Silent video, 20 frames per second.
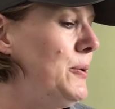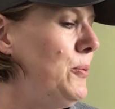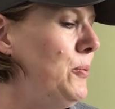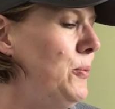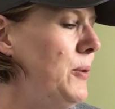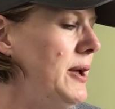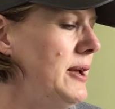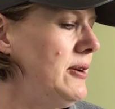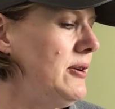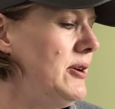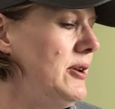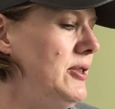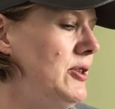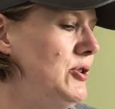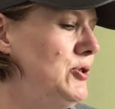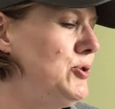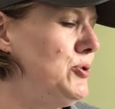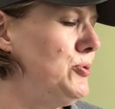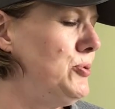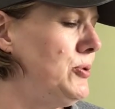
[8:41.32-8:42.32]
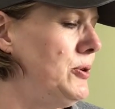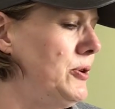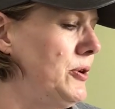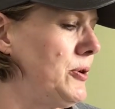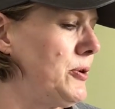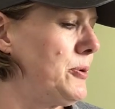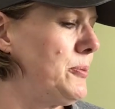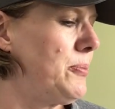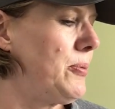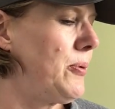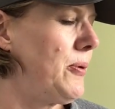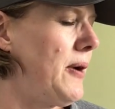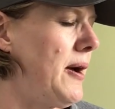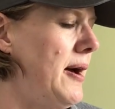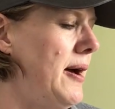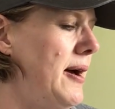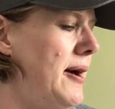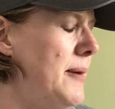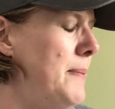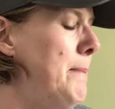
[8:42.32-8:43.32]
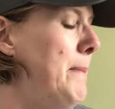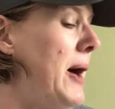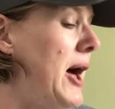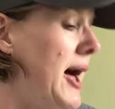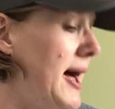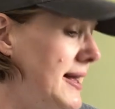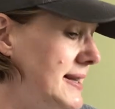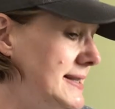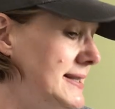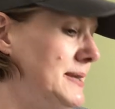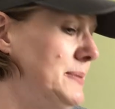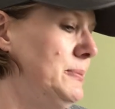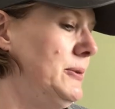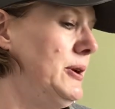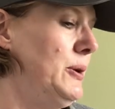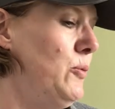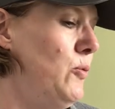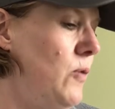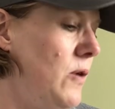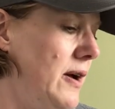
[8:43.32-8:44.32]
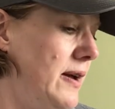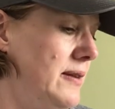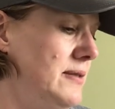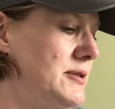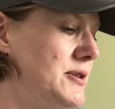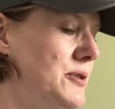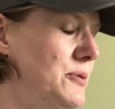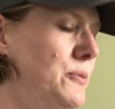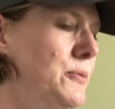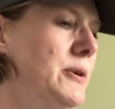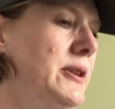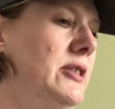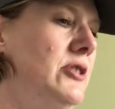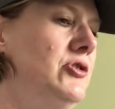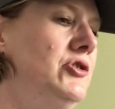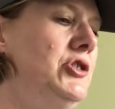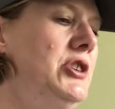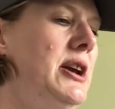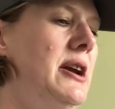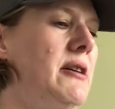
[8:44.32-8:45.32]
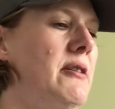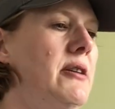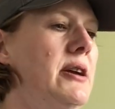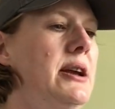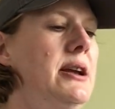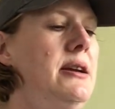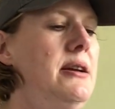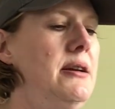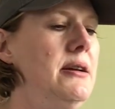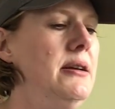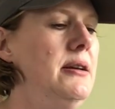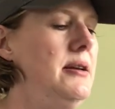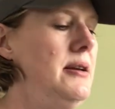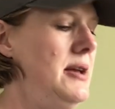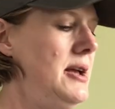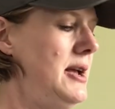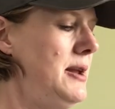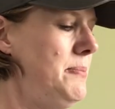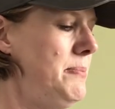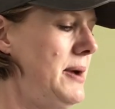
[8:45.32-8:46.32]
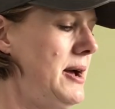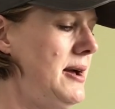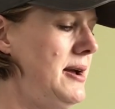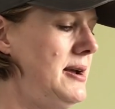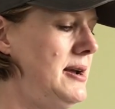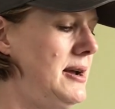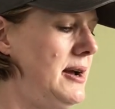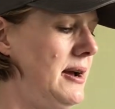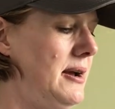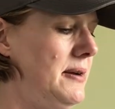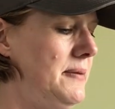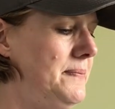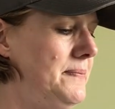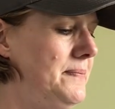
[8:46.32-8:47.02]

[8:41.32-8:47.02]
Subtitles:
What could the jeweler possibly want with Jerry and Maya?